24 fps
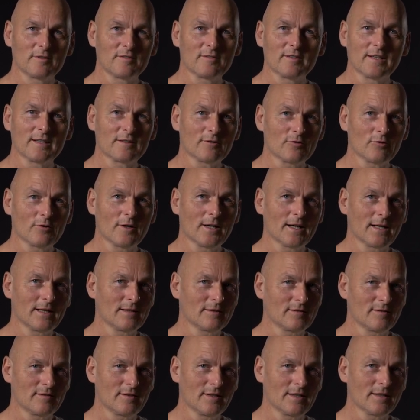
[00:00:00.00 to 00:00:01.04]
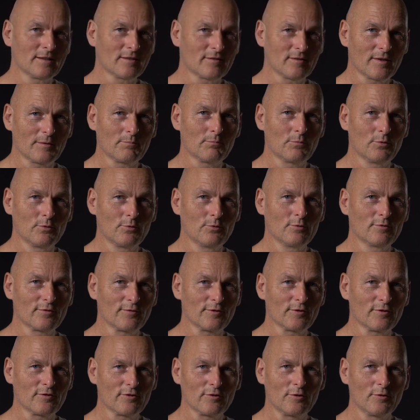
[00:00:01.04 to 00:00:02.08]
sexuality and taboos
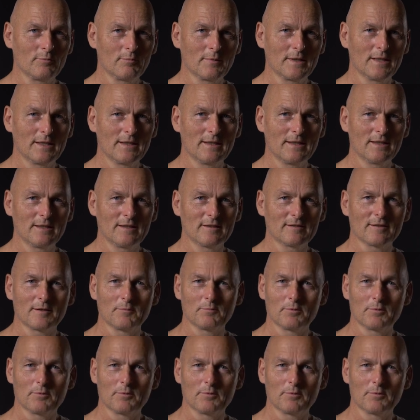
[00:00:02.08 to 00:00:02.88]
for so many years,